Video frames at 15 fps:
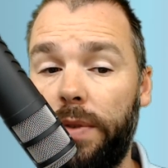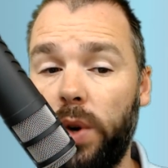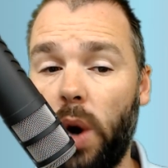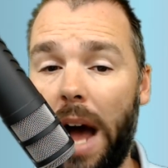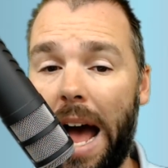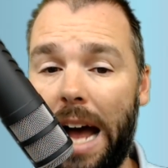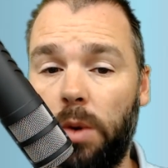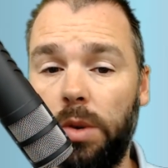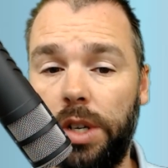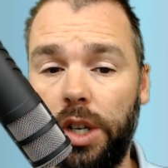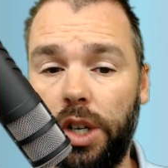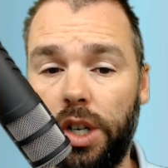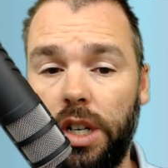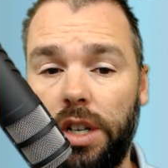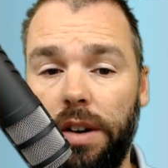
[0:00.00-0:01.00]

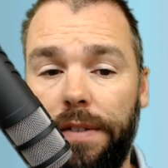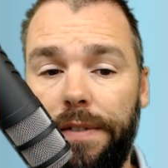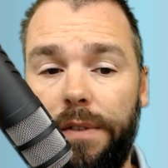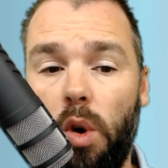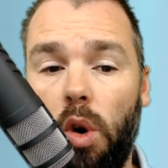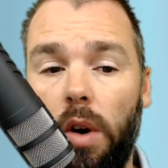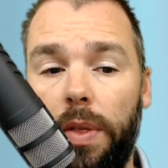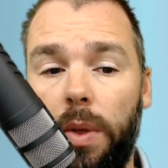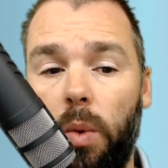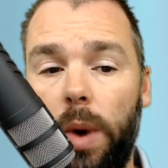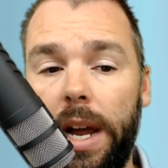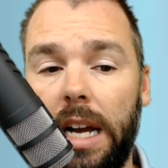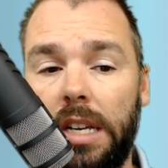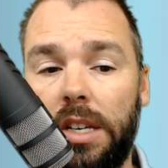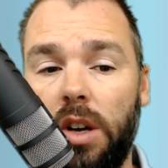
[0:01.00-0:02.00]
acquisitions for the
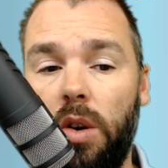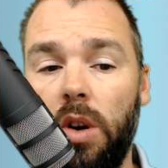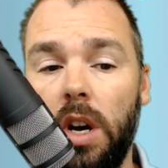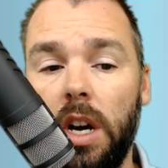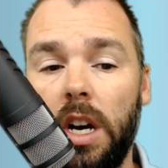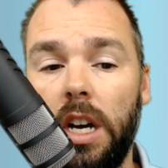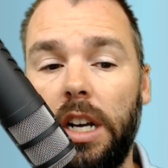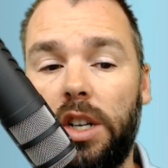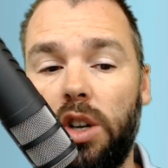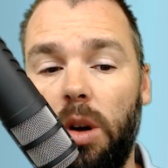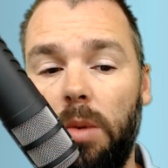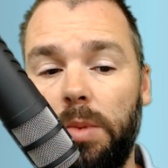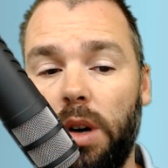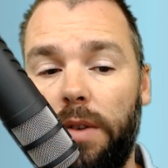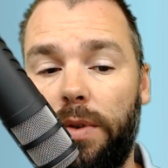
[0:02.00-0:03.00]
week. So in
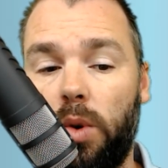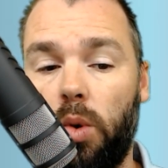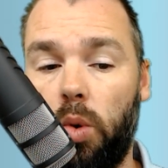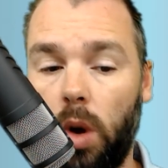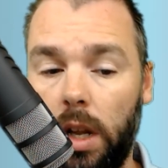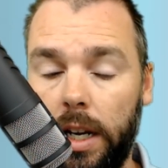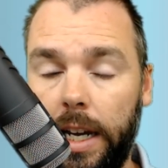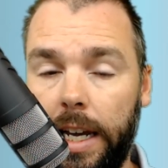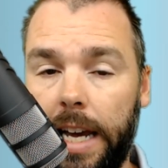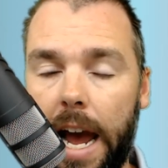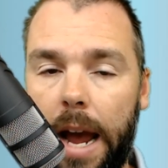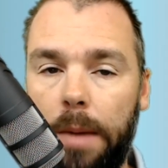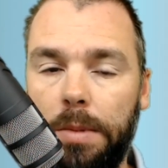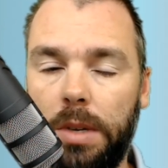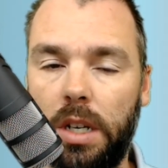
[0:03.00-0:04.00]
terms of quality
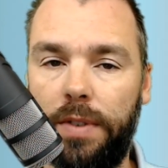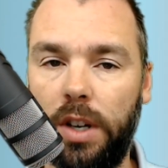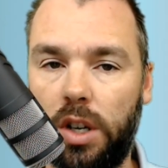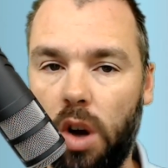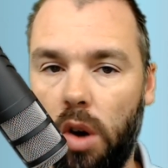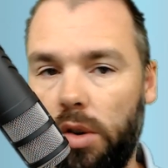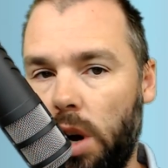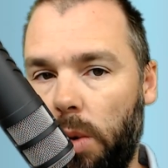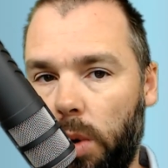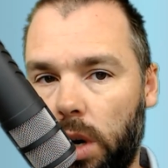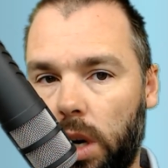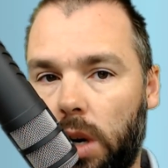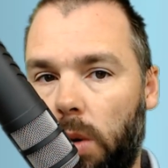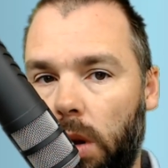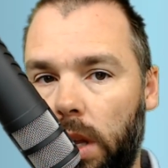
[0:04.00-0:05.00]
games, and if you don't know
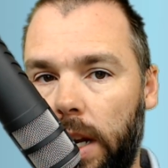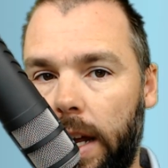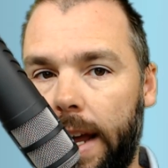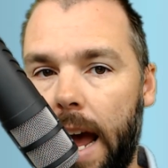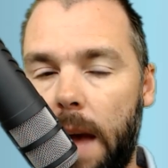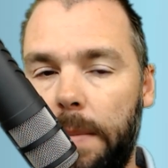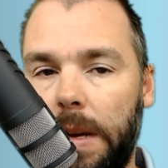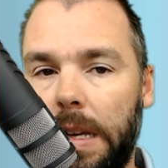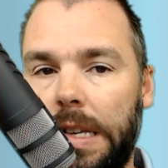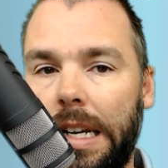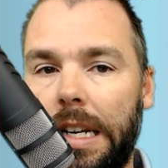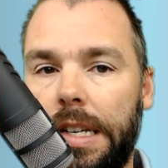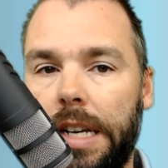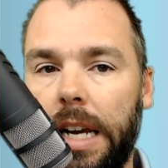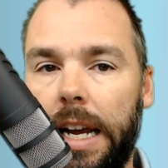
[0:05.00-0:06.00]
what a quality game is,
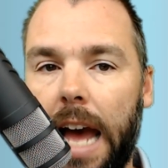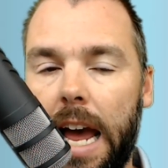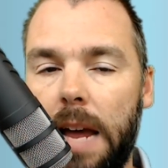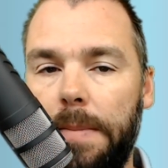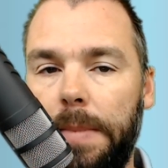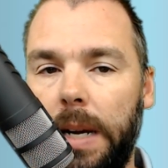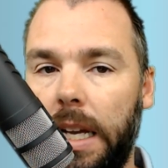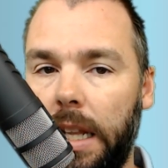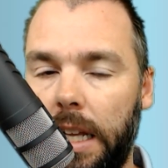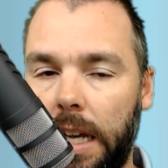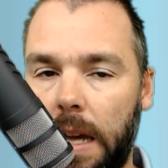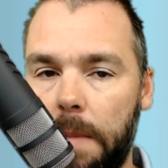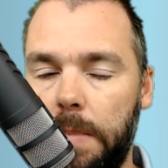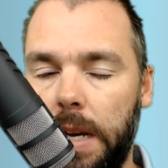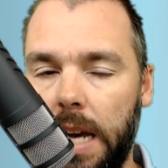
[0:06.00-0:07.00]
it is a game in
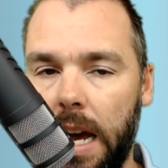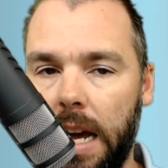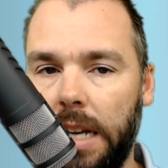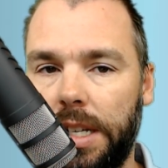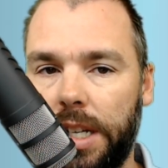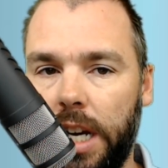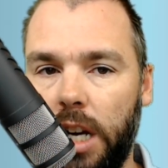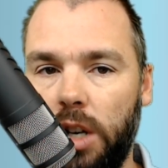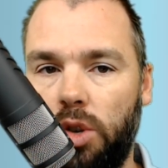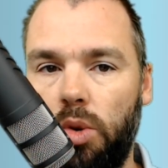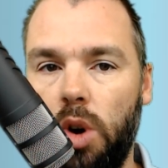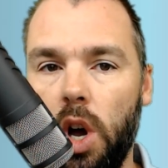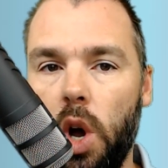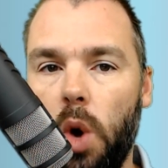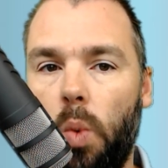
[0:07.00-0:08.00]
the NBA
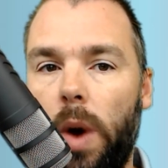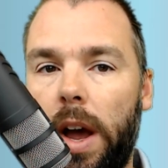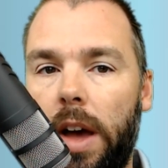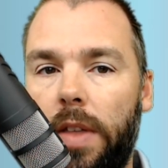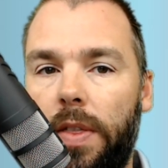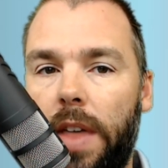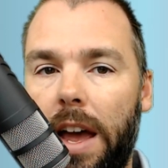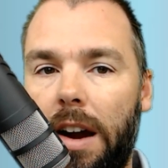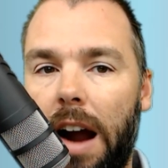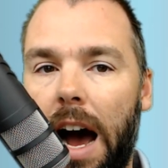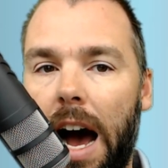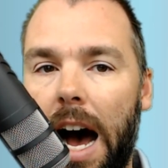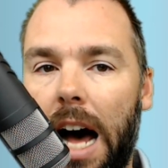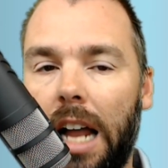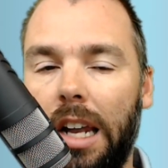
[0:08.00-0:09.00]
schedule where there
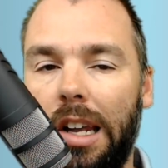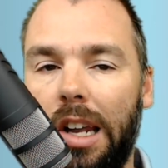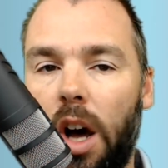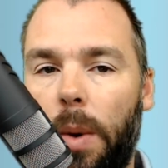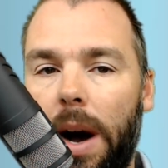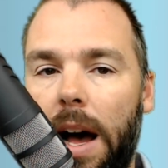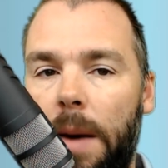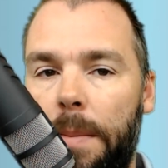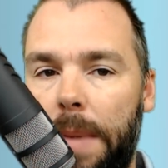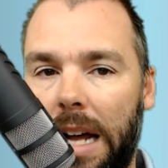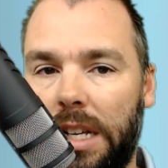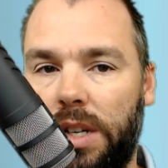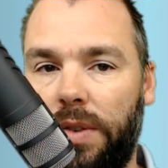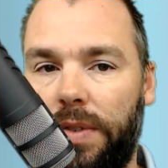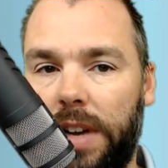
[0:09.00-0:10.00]
are lower
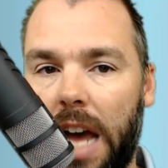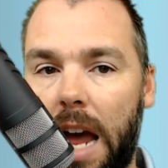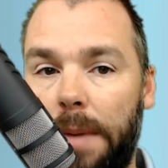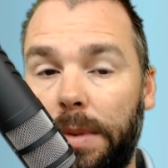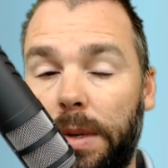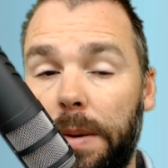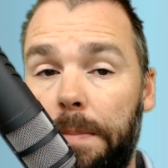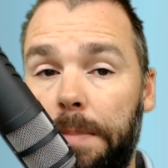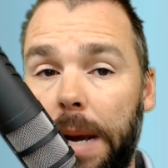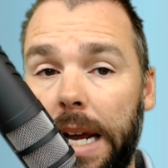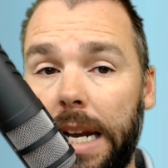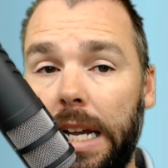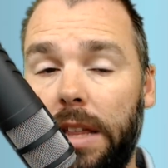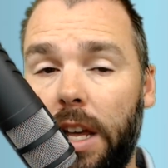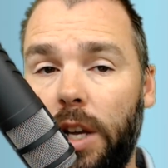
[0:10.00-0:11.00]
amounts of games,
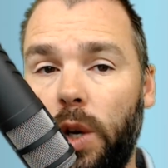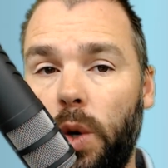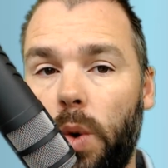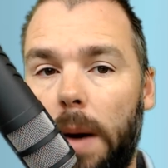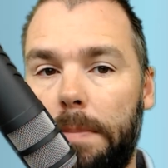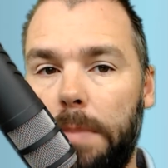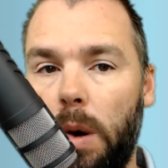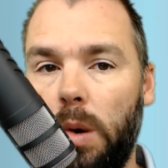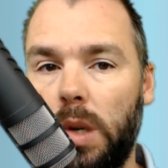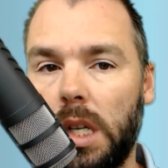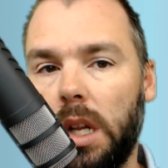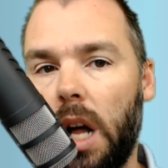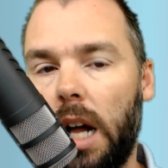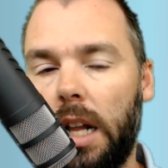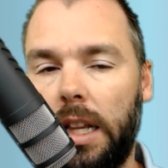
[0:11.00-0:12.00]
meaning that you are most
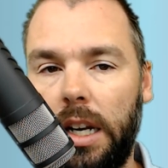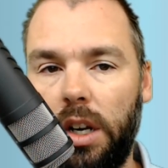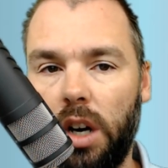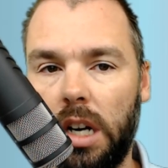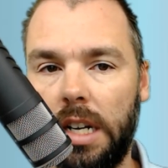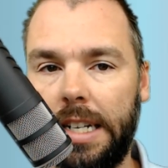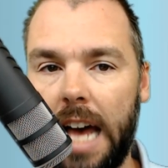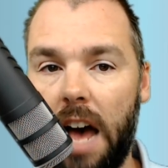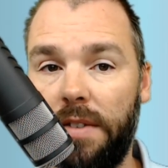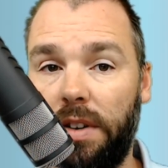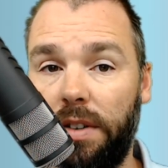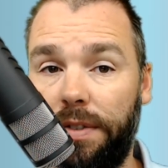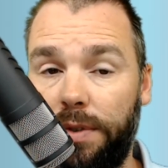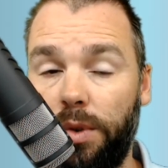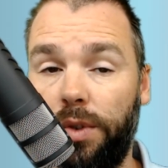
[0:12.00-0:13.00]
likely not to have
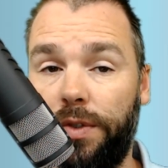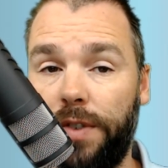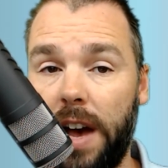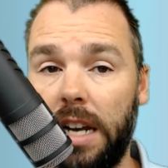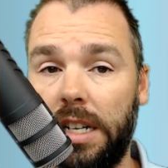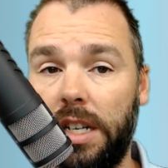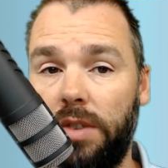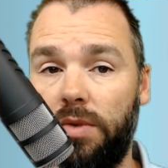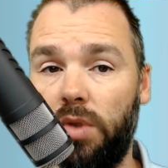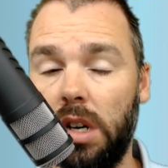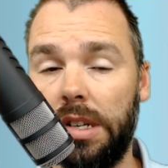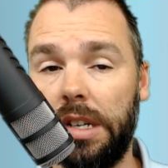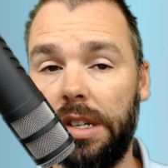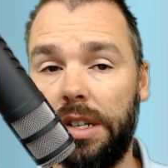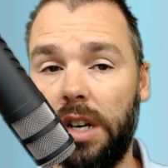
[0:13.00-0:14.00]
a full fantasy
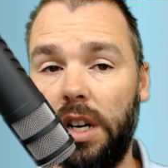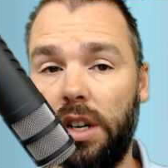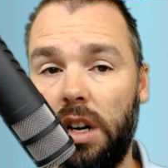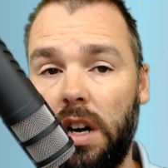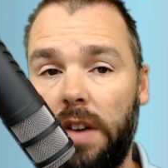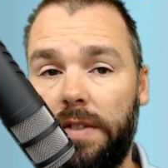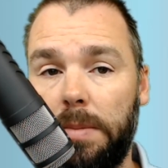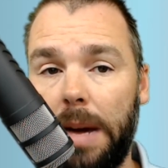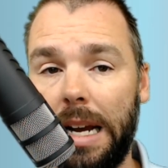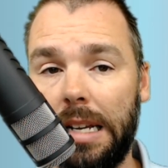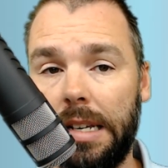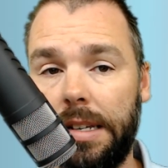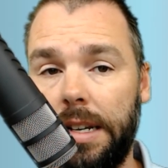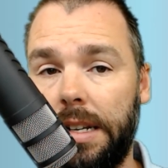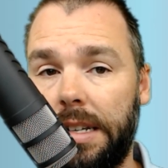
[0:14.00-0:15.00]
roster, so you don't have to make
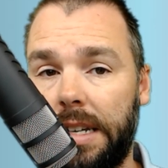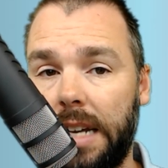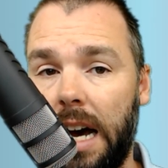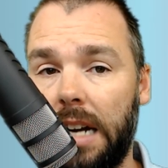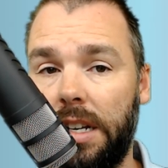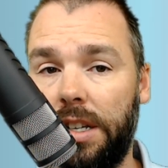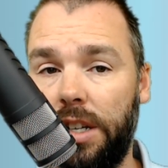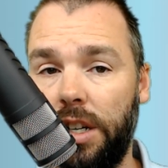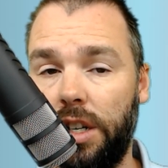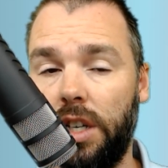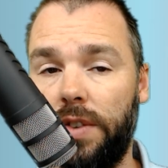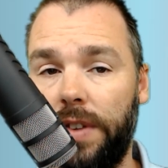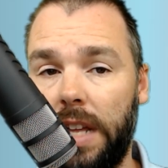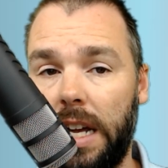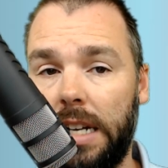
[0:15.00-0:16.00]
sit start
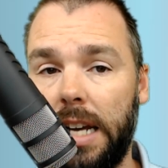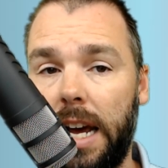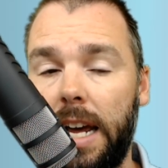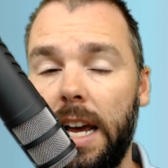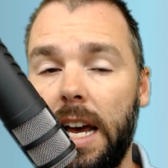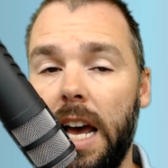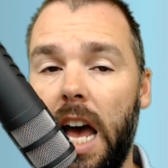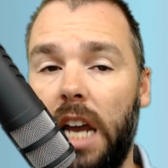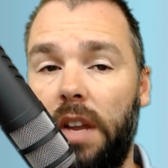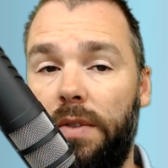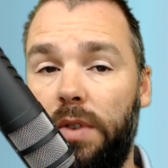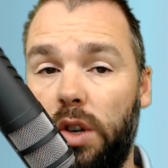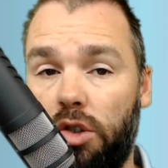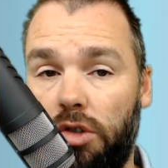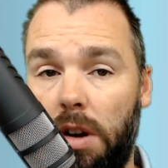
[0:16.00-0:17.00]
decisions for that day. And
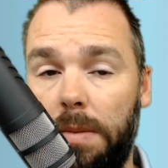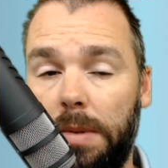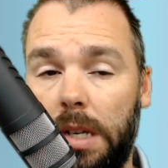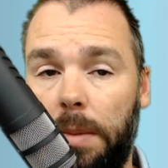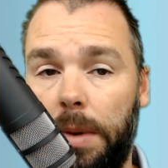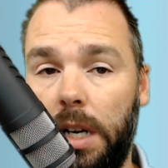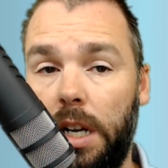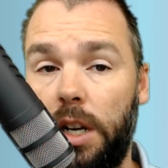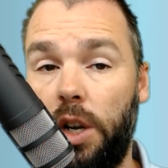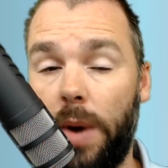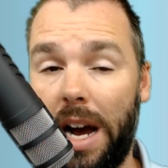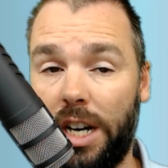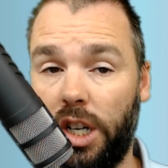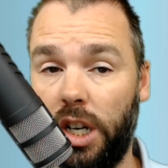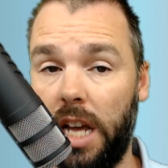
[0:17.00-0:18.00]
if you stream someone in, you
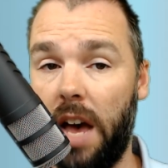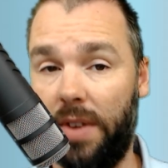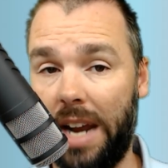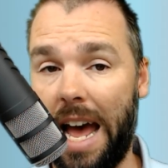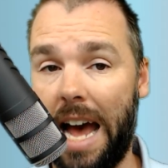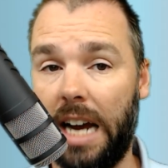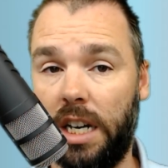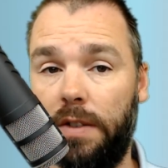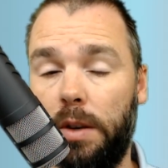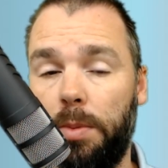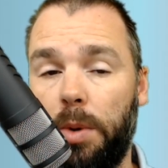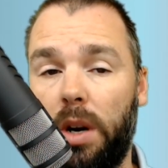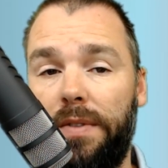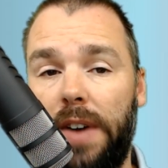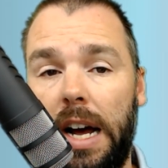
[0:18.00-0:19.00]
actually have an active
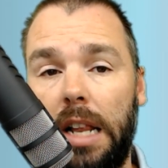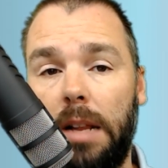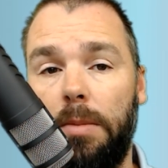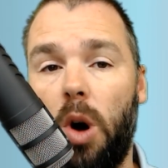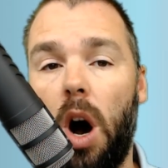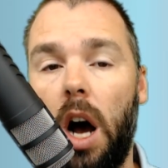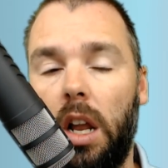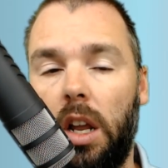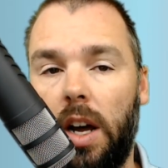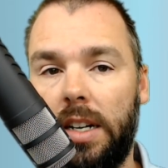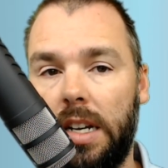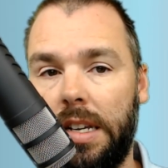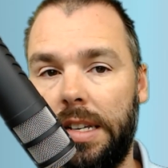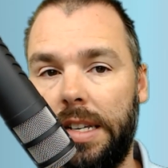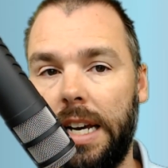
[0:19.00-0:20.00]
spot available. I like
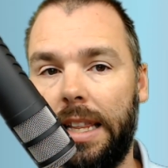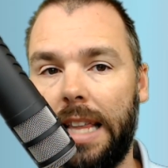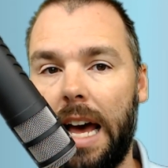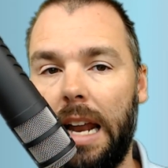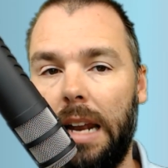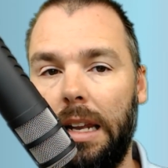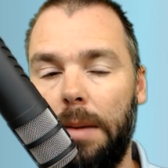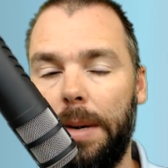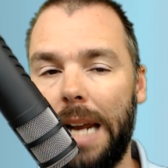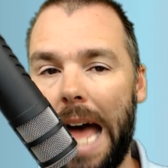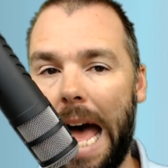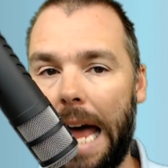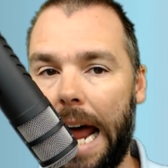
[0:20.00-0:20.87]
to set that limit at